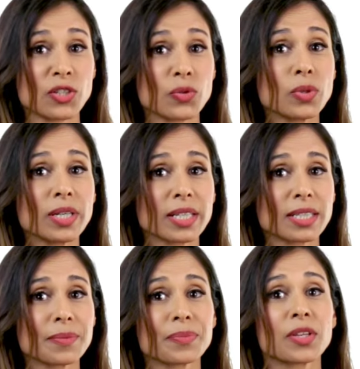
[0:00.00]
in your
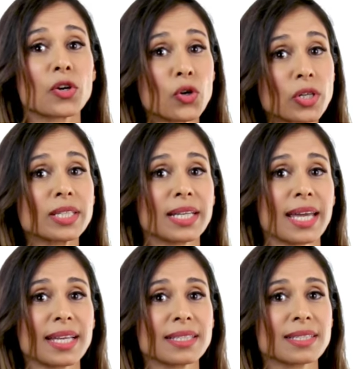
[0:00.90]
work.
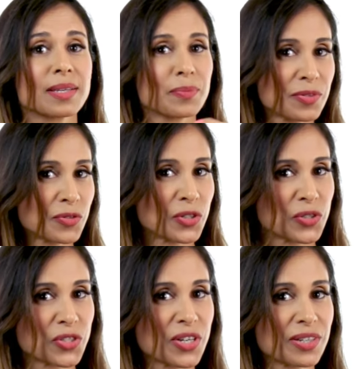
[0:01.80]
Organize before
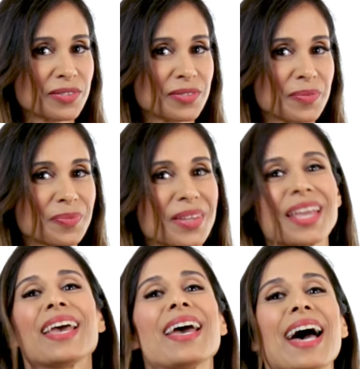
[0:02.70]
you serve.
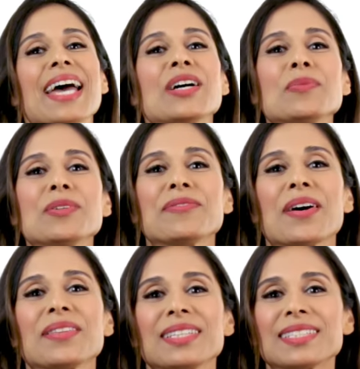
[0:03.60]
I hope you
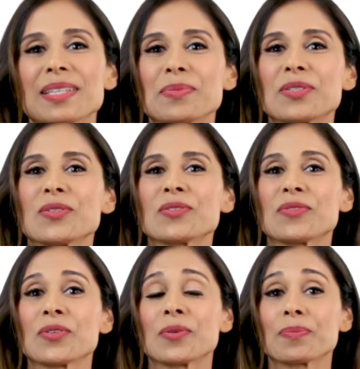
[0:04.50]
found these tips
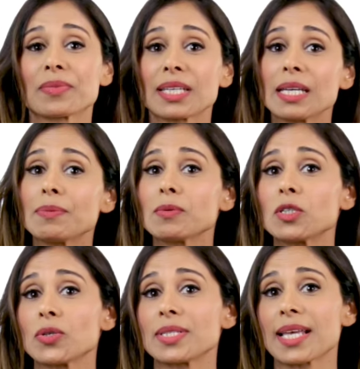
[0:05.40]
useful. Keep them
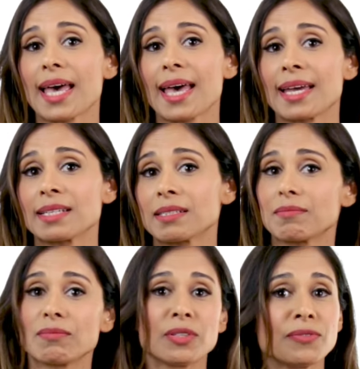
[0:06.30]
close at hand.
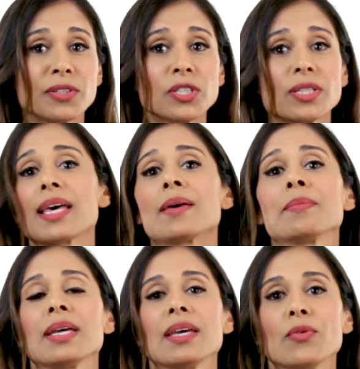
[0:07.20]
Refer to
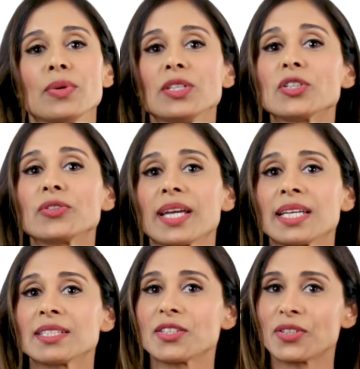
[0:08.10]
them when you
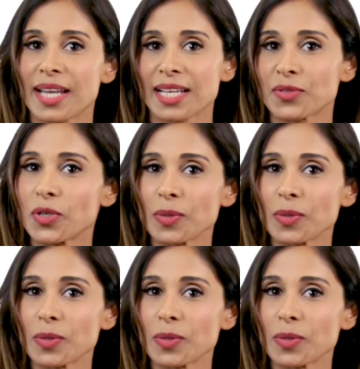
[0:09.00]
create your next